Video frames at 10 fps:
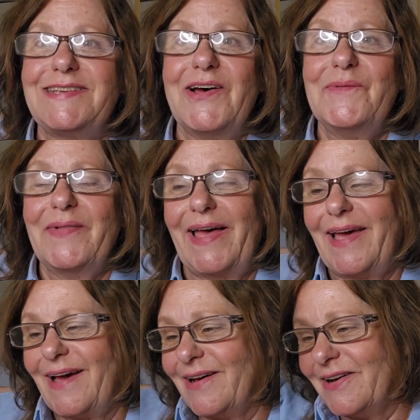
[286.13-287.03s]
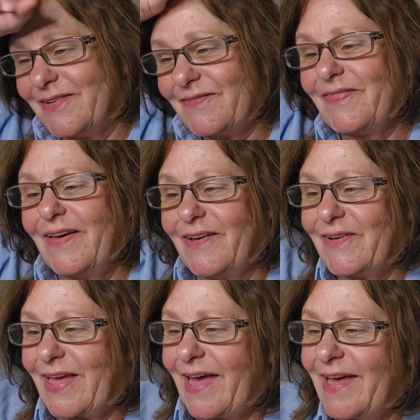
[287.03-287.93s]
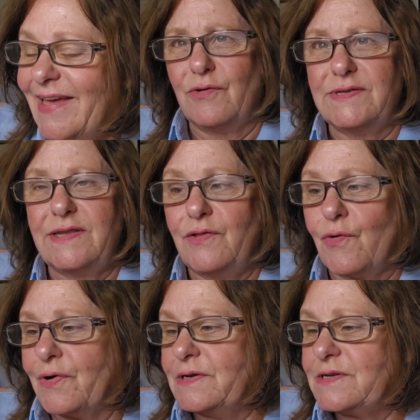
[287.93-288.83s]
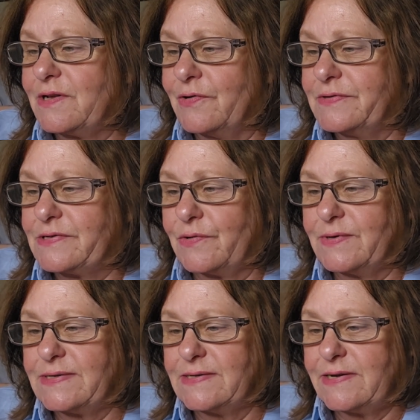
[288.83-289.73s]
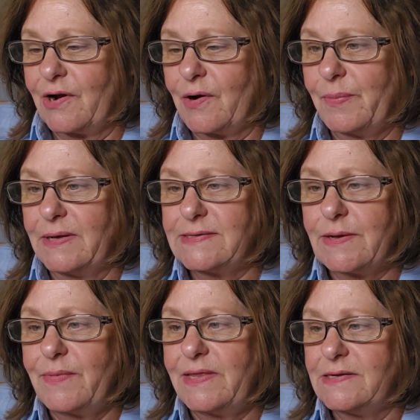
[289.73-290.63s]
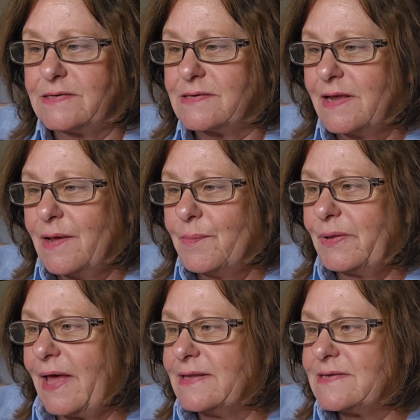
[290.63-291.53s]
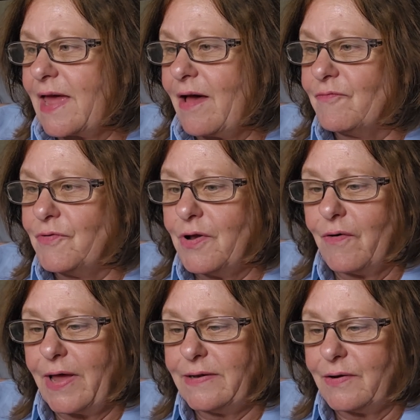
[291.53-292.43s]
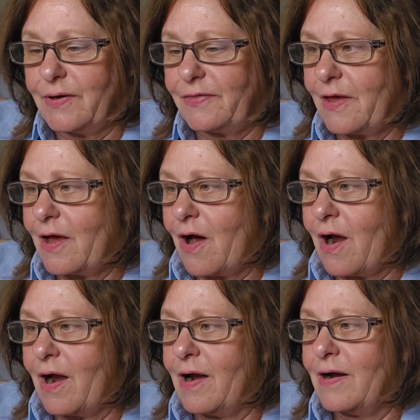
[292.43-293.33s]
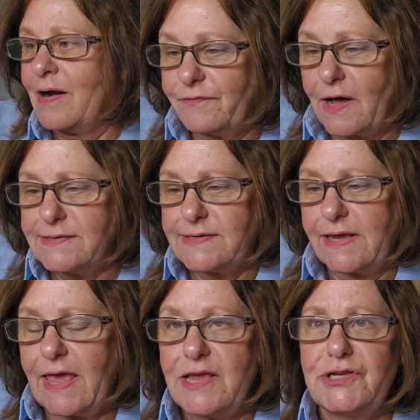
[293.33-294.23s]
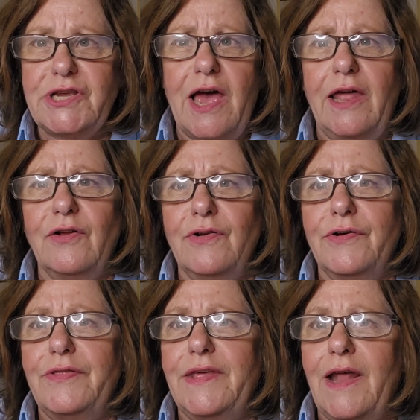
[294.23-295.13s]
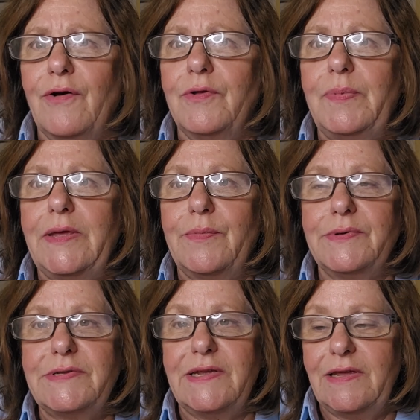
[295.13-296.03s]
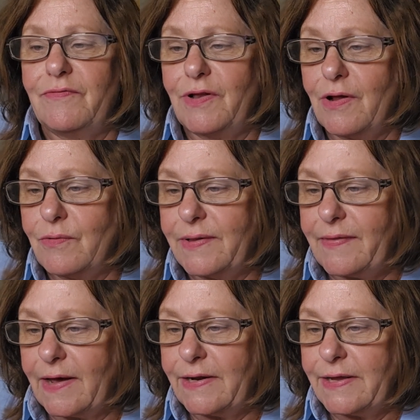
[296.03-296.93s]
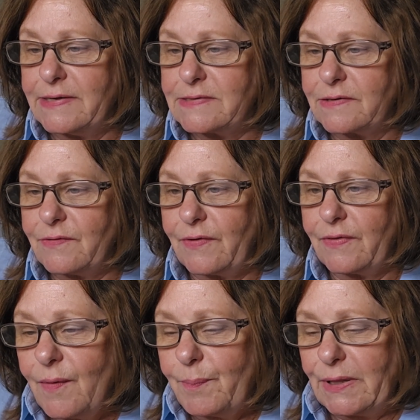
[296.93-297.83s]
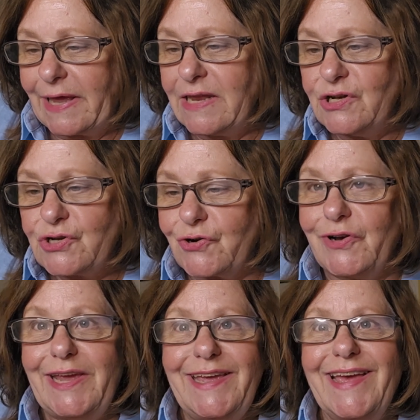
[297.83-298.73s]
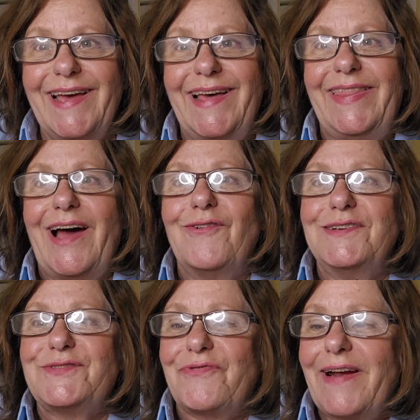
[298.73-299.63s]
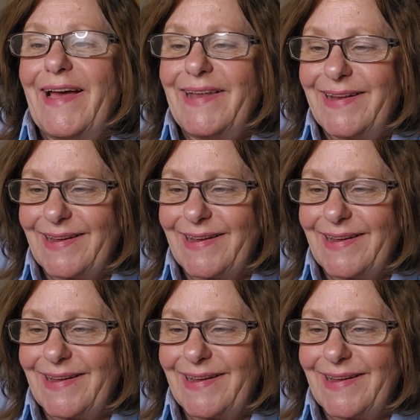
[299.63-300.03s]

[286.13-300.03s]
I'm like, oh, okay. It was in the orange zone, so it wasn't terrible. Some of these plants, I have no idea what they are. False acacia, I don't know that I would be able to even know what that is, but plane tree that was red.